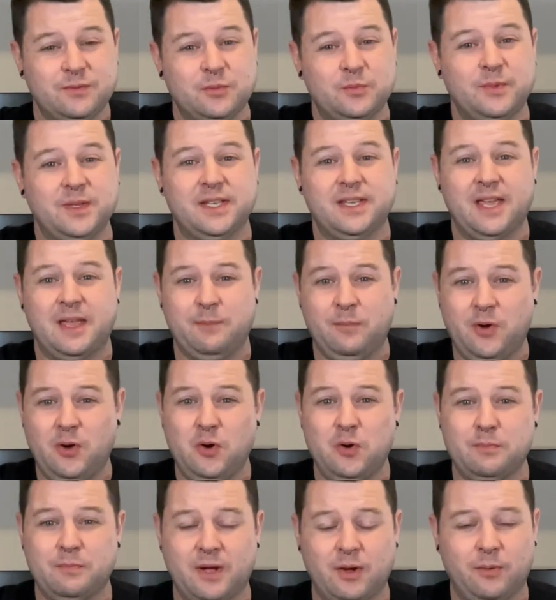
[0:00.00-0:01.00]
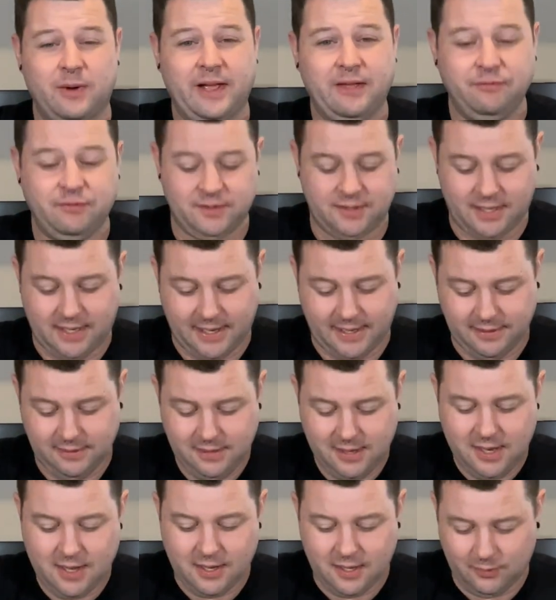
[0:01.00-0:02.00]
when we came home, my wife and I,
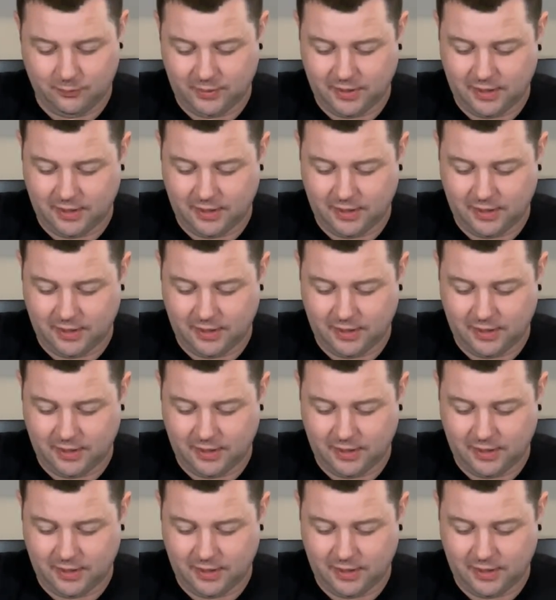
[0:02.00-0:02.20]
we